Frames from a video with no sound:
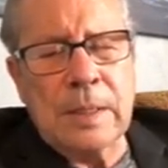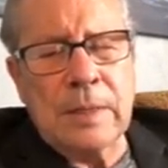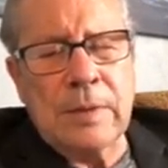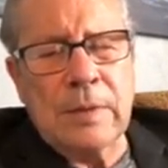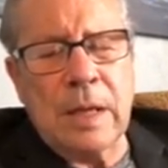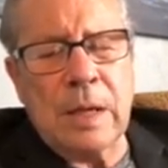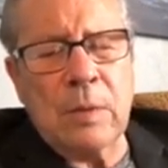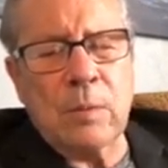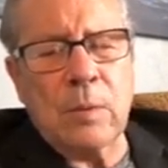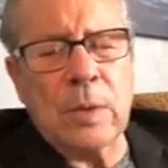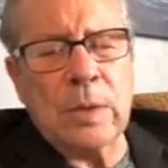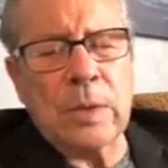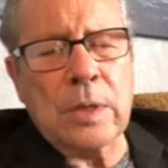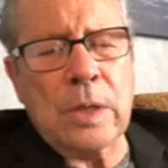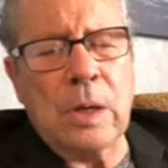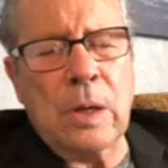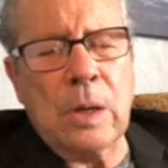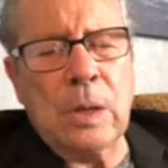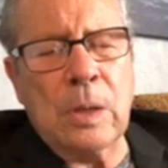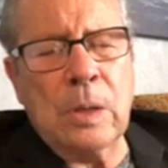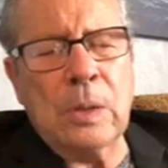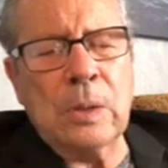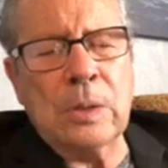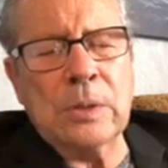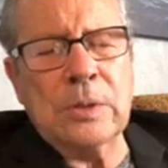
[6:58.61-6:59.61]
that we're
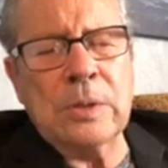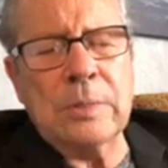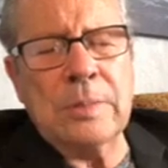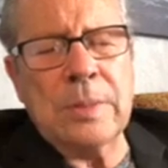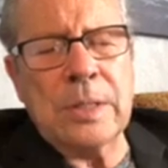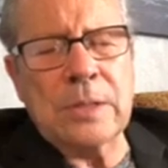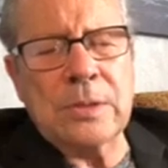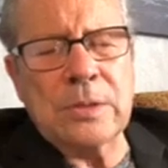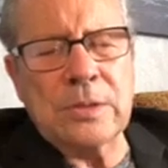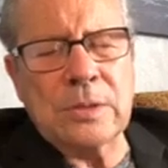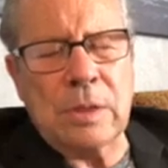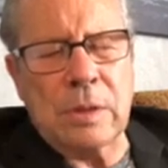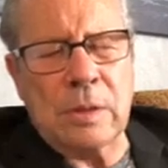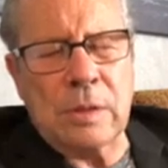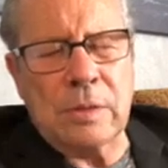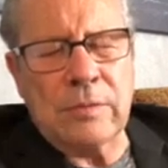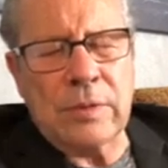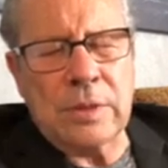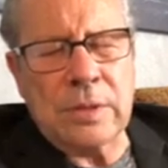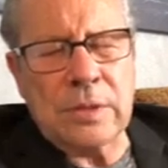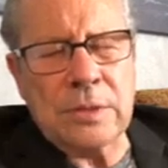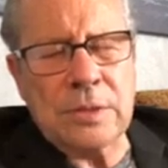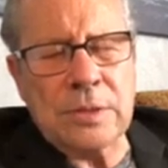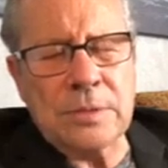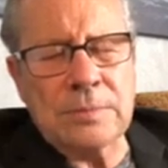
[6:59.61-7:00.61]
called to be
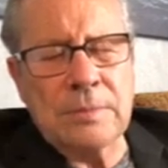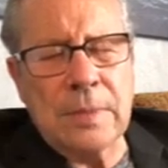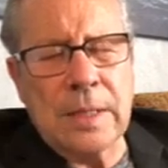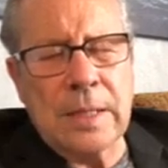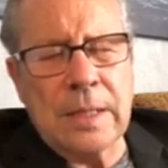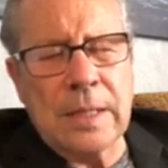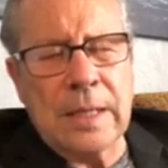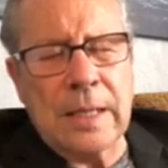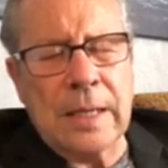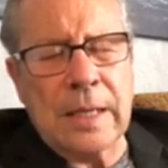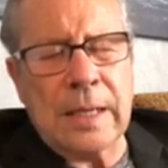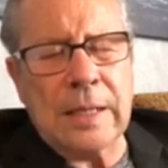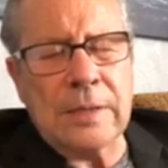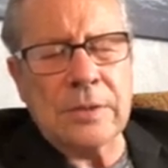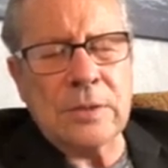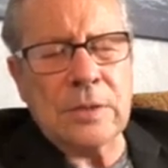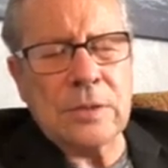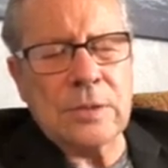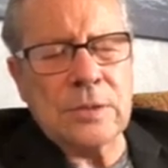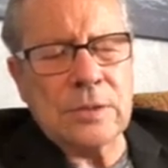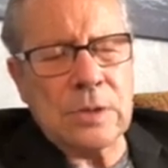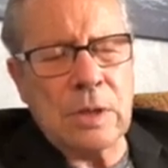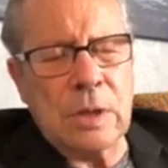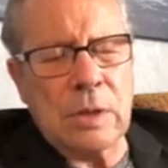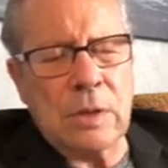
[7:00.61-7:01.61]
servants and to
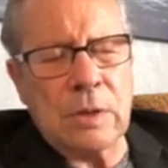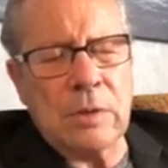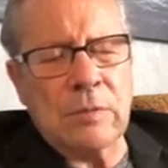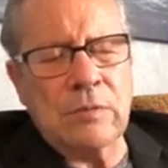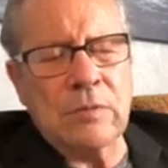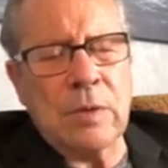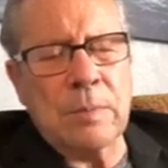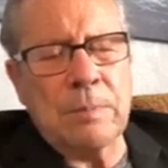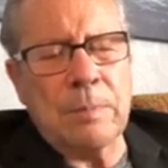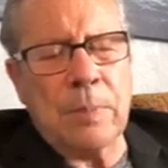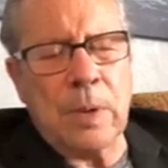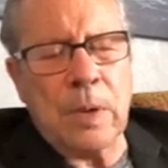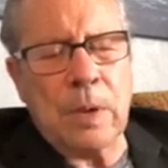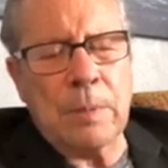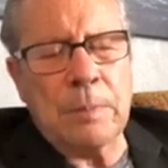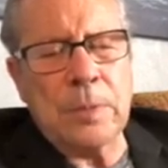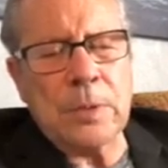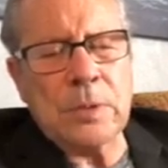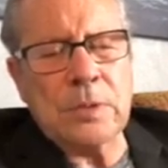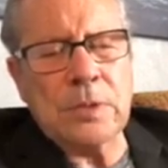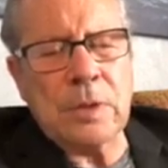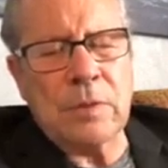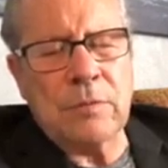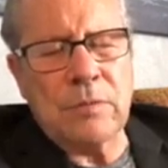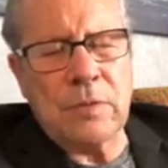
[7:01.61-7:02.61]
serve the
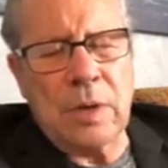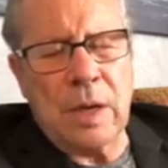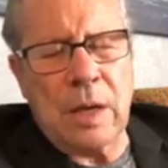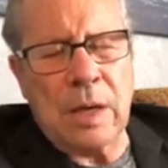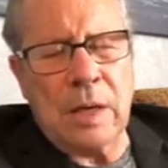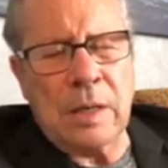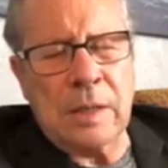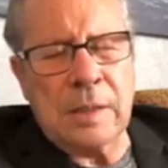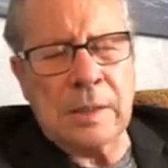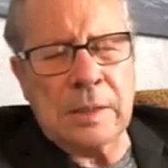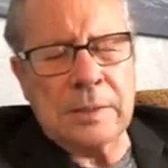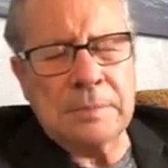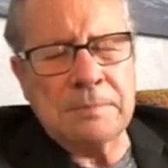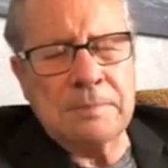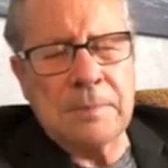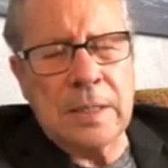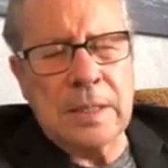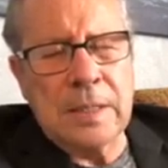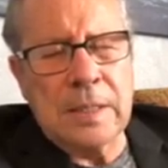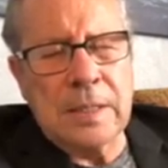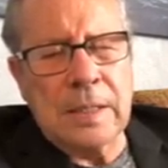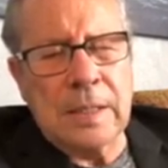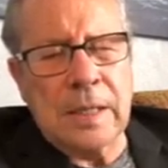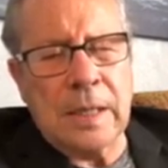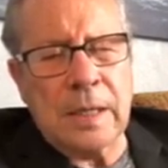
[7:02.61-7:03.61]
purpose of God
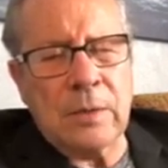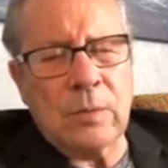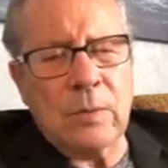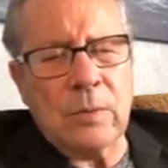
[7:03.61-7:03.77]
in